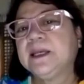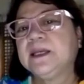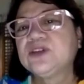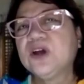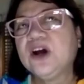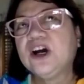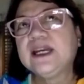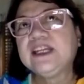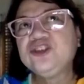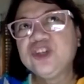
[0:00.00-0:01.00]
So
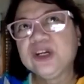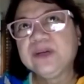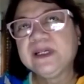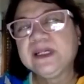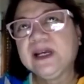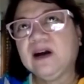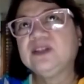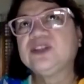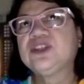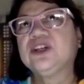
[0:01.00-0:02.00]
in Germany
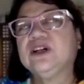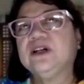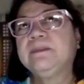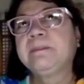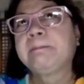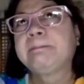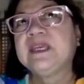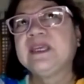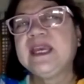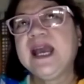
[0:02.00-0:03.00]
also,
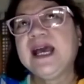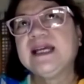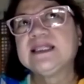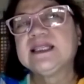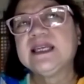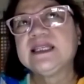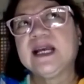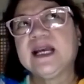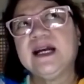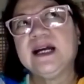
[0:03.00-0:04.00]
he's
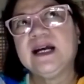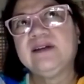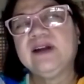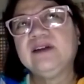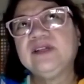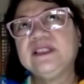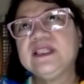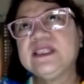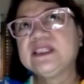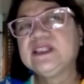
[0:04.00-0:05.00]
around already
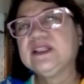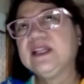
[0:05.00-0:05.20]
60